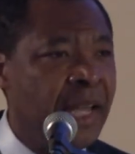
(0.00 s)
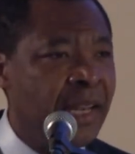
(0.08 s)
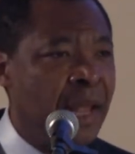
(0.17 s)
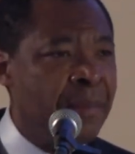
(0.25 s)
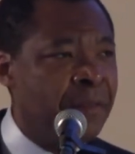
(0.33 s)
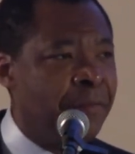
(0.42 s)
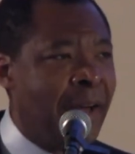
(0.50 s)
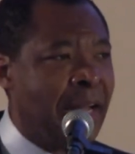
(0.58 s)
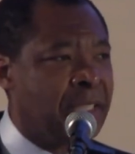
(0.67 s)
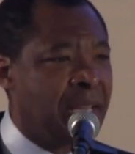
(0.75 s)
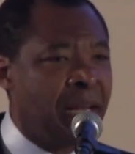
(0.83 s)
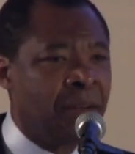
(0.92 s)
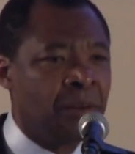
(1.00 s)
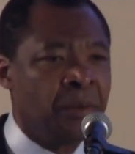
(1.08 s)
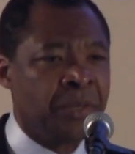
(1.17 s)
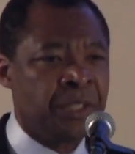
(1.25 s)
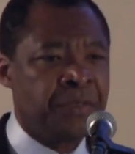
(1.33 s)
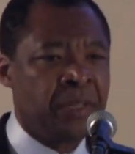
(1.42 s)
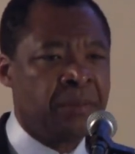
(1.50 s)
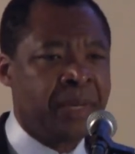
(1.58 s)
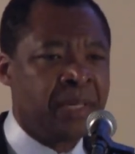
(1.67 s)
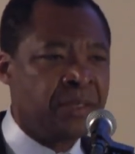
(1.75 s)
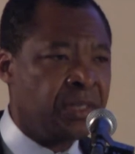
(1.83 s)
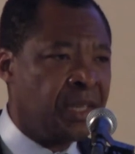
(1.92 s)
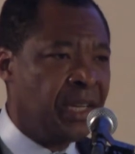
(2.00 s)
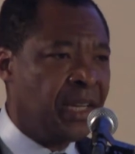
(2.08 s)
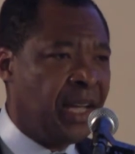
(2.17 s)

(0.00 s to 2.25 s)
Let me invite Ulrich Wilmers